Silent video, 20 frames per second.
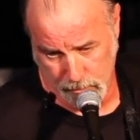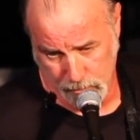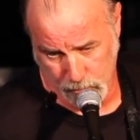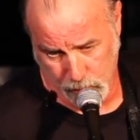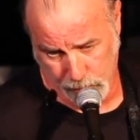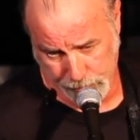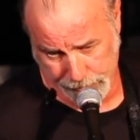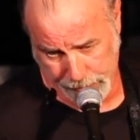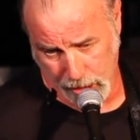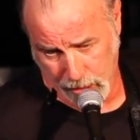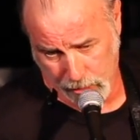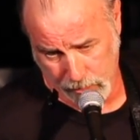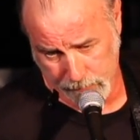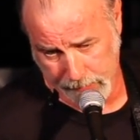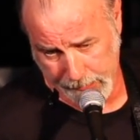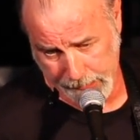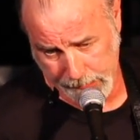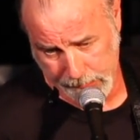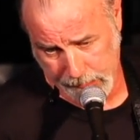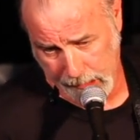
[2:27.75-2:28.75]
Well, y'all
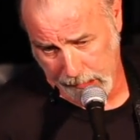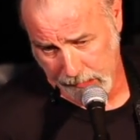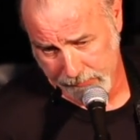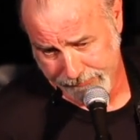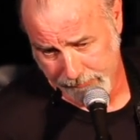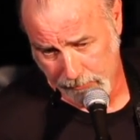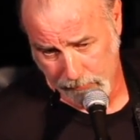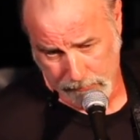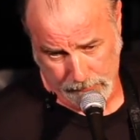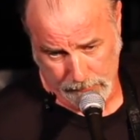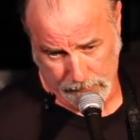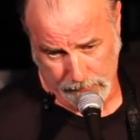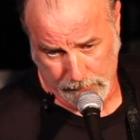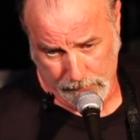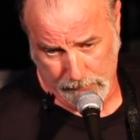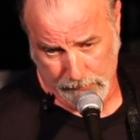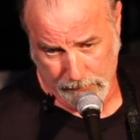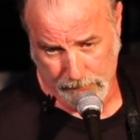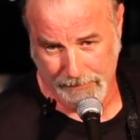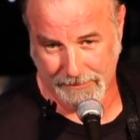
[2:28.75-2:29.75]
be careful.
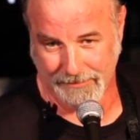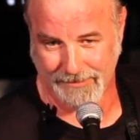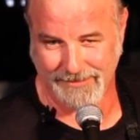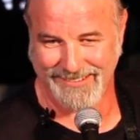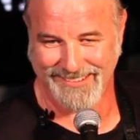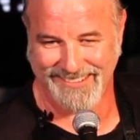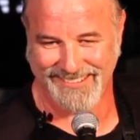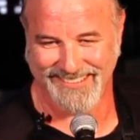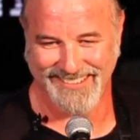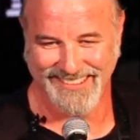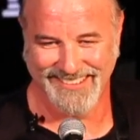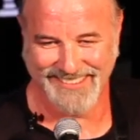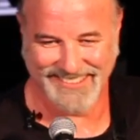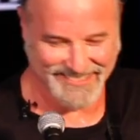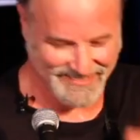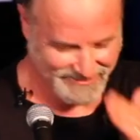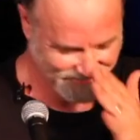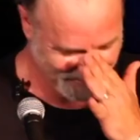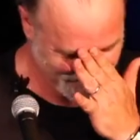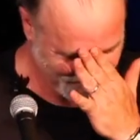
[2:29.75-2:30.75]

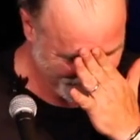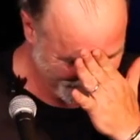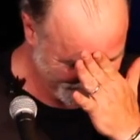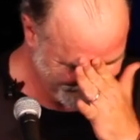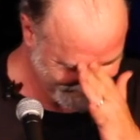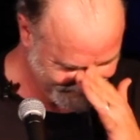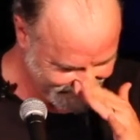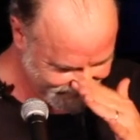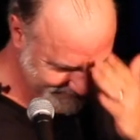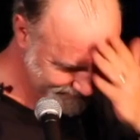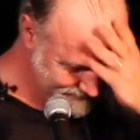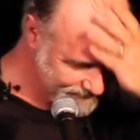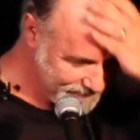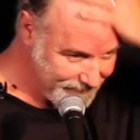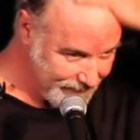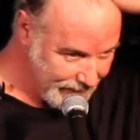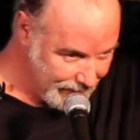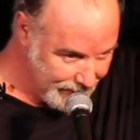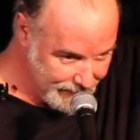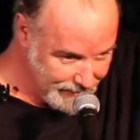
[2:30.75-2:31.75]

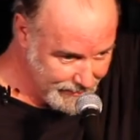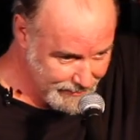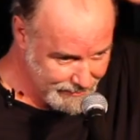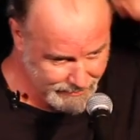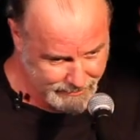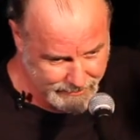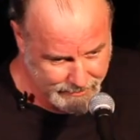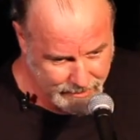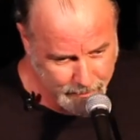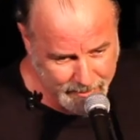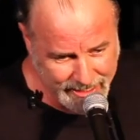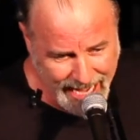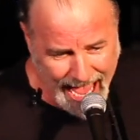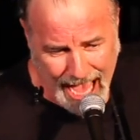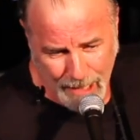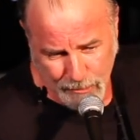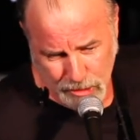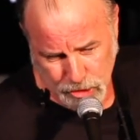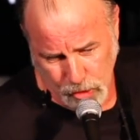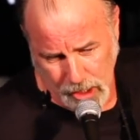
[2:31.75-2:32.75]
I mean,
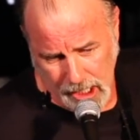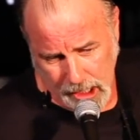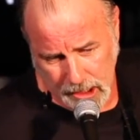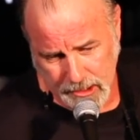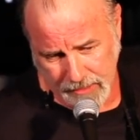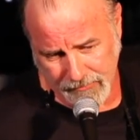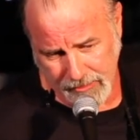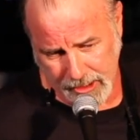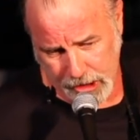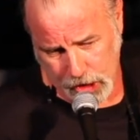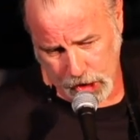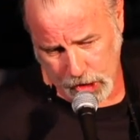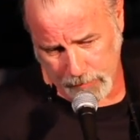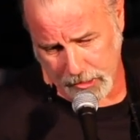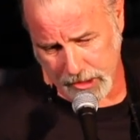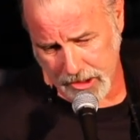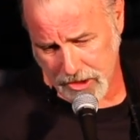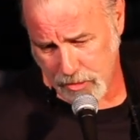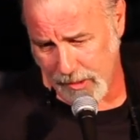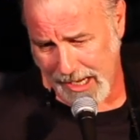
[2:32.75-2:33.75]
I was relatively
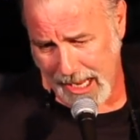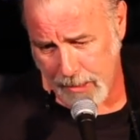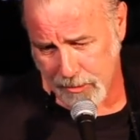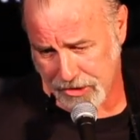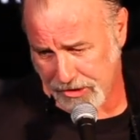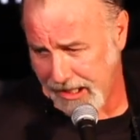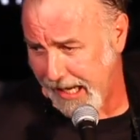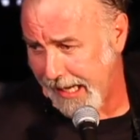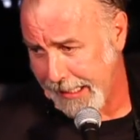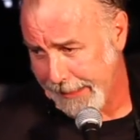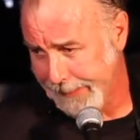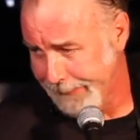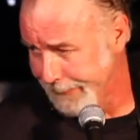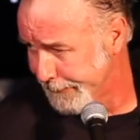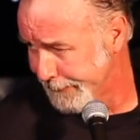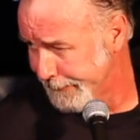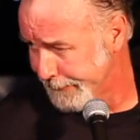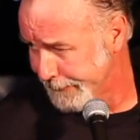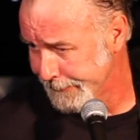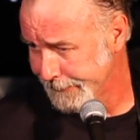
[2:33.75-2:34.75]
humorous when I was 10.
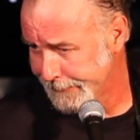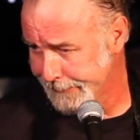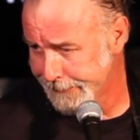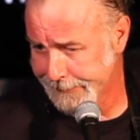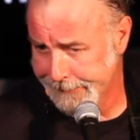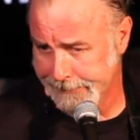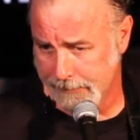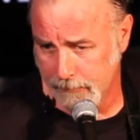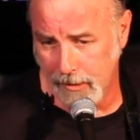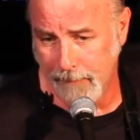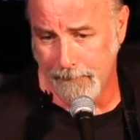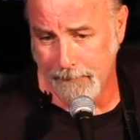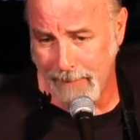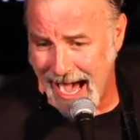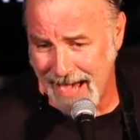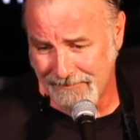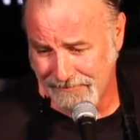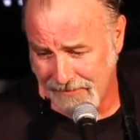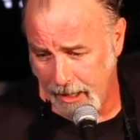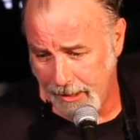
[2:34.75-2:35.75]
But
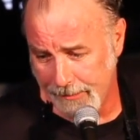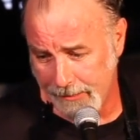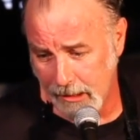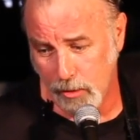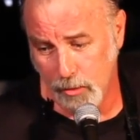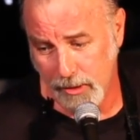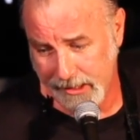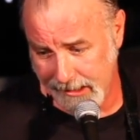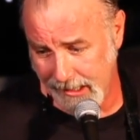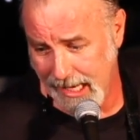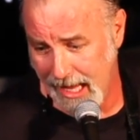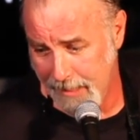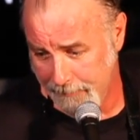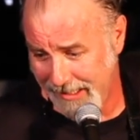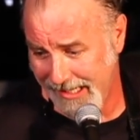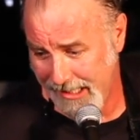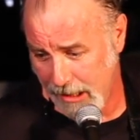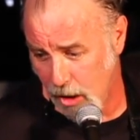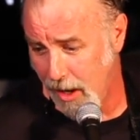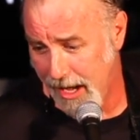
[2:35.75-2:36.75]
my father wouldn't let
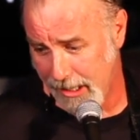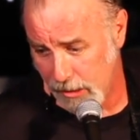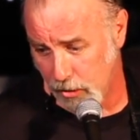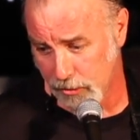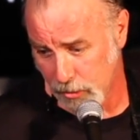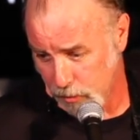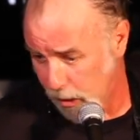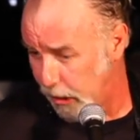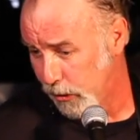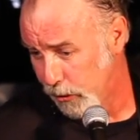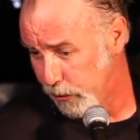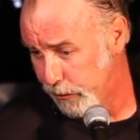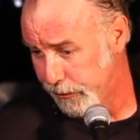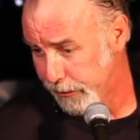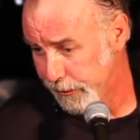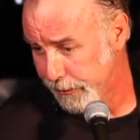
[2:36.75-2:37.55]
me go out on the road.